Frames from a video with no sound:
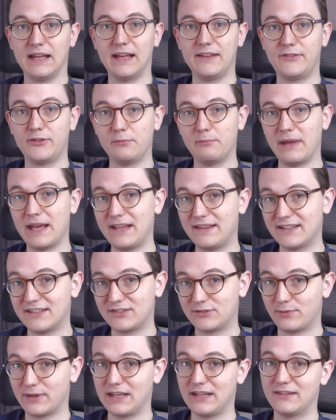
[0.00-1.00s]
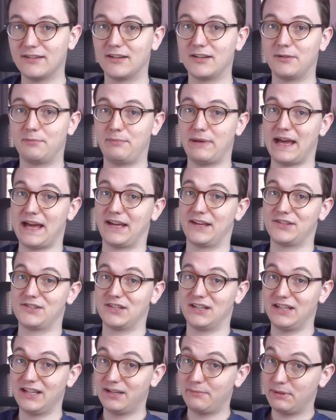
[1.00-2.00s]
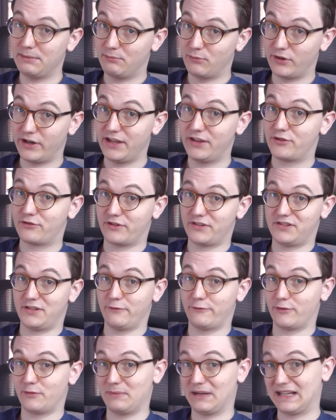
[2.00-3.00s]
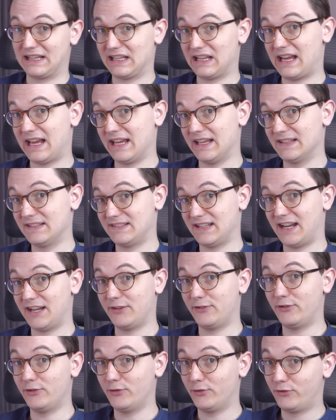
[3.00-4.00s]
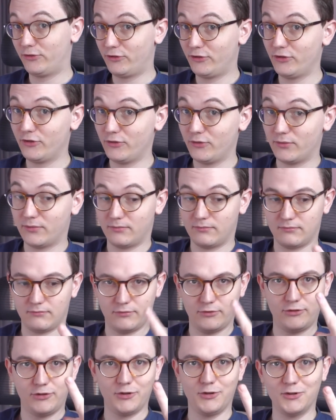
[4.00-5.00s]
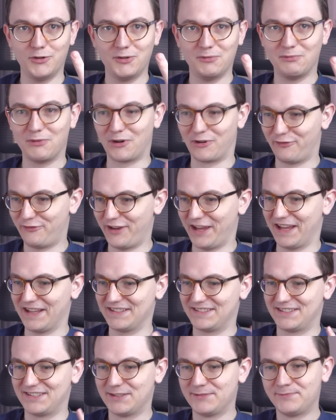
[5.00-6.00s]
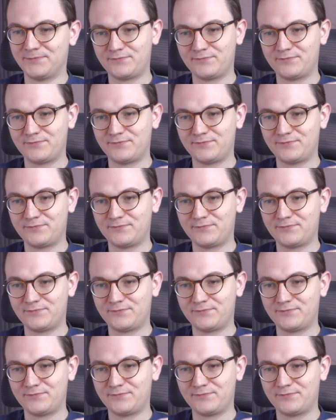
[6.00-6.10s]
And to make this $20 package a little bit more interesting for my clients, I do two more things.